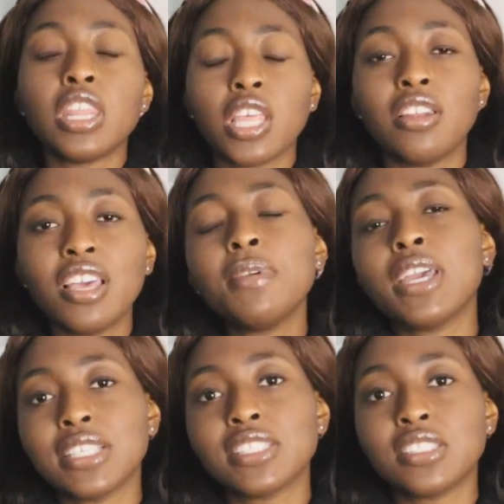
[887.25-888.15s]
Now let
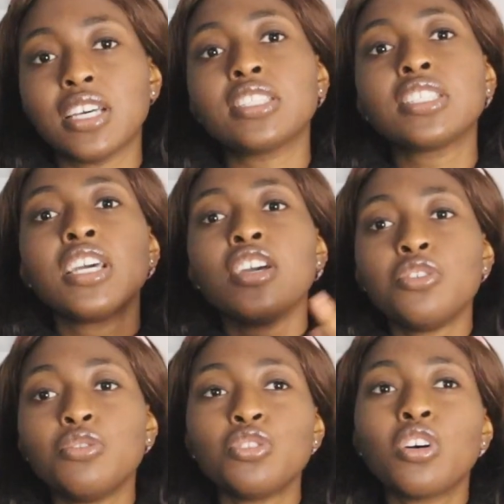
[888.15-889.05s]
me answer that.
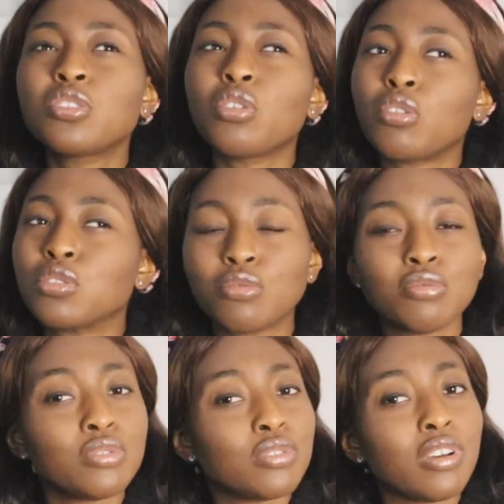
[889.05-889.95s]
Not all
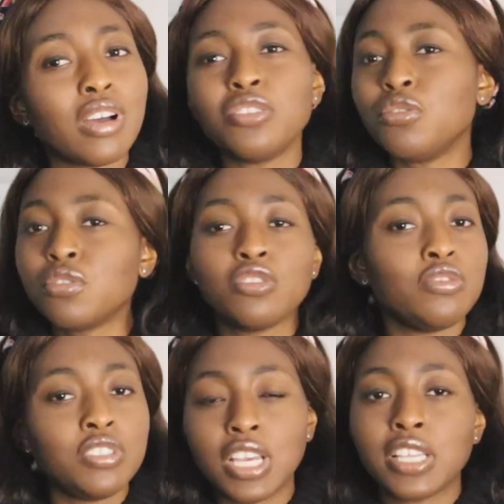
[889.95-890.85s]
schools use
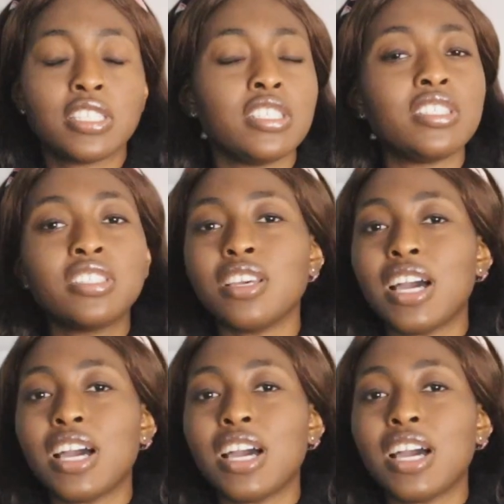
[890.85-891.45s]
Uni Assist.